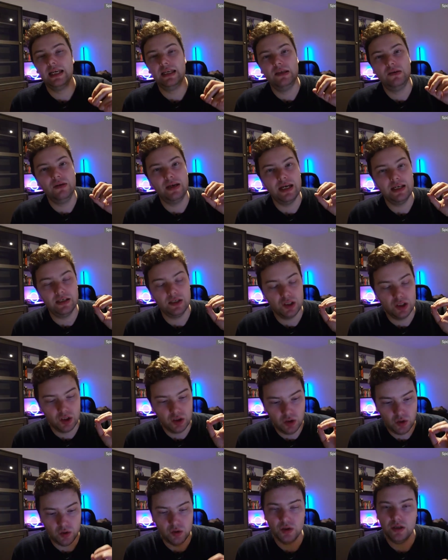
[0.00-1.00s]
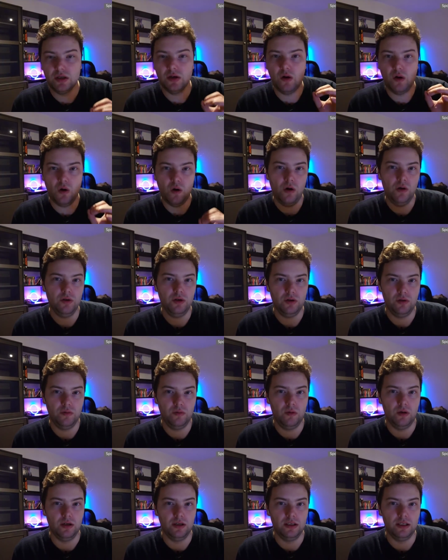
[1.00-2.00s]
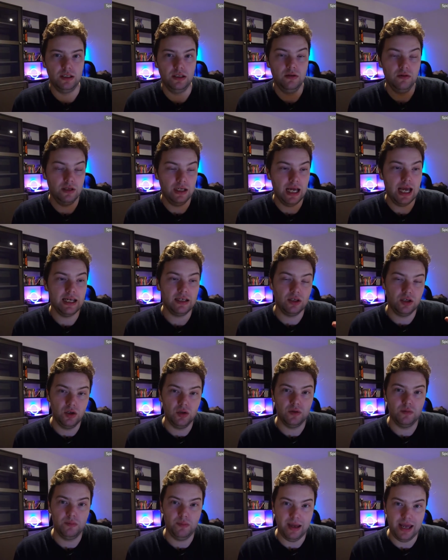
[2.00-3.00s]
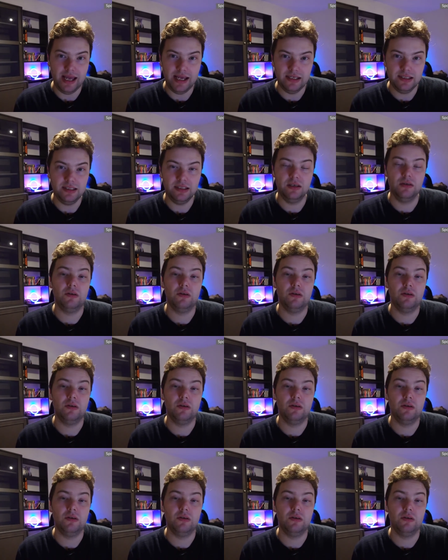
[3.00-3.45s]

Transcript: you get good audio quality, you get good bass,